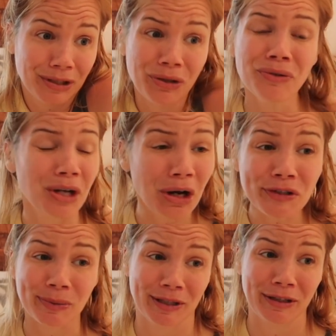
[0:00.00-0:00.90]
who
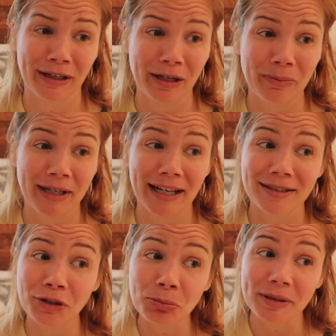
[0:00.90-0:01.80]
knows what they're going to be. I
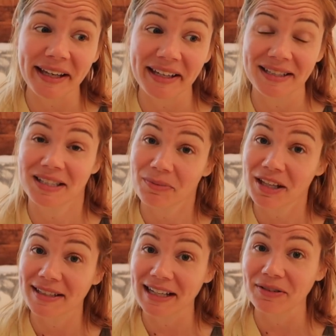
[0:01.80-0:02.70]
started planning some
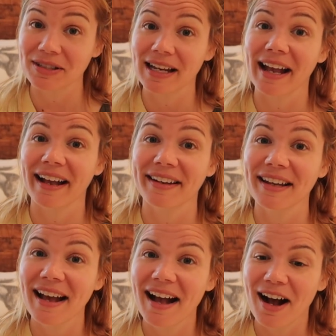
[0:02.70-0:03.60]
things out today
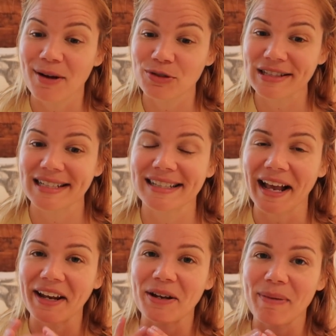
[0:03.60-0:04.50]
and I'm just
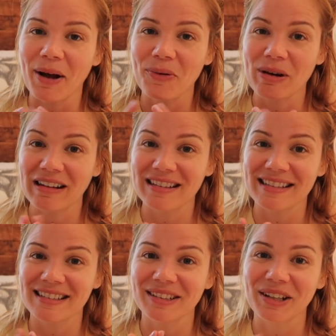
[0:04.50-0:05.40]
excited about where
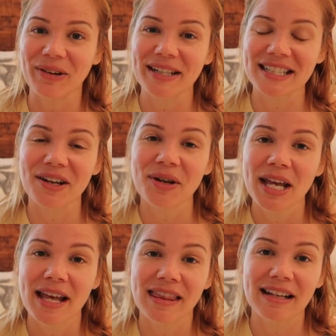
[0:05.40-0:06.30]
this is all going. So
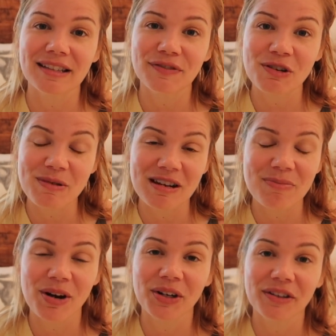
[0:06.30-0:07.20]
thanks for being a
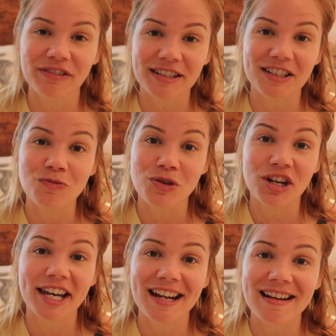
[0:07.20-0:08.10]
part of this
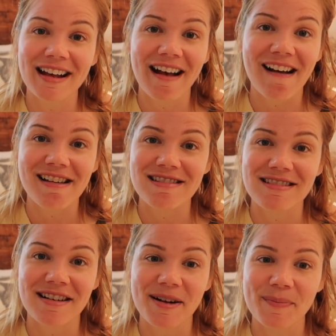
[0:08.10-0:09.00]
community and
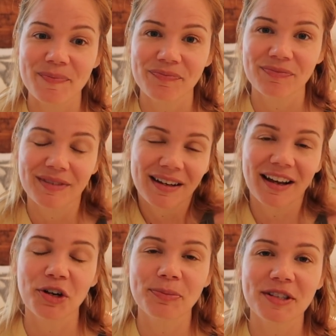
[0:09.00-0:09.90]
um,
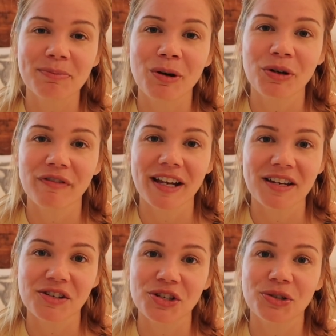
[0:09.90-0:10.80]
I hope this
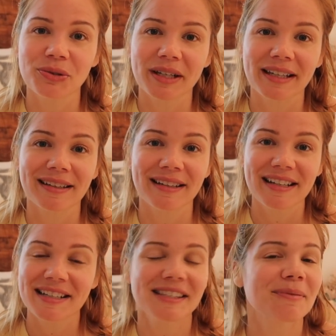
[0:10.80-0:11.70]
motivated you in
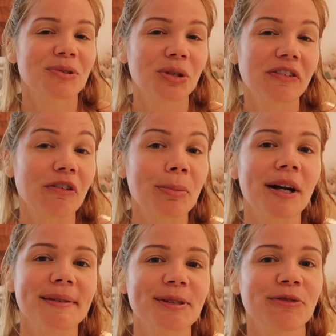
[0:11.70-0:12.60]
some sort of a
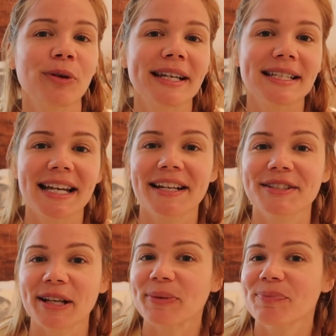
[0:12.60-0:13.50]
positive way today.
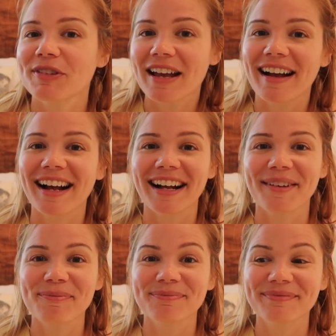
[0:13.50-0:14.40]
So
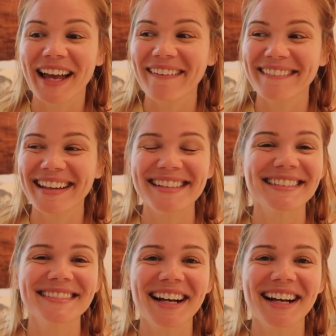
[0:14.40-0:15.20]
um, yeah, that's it.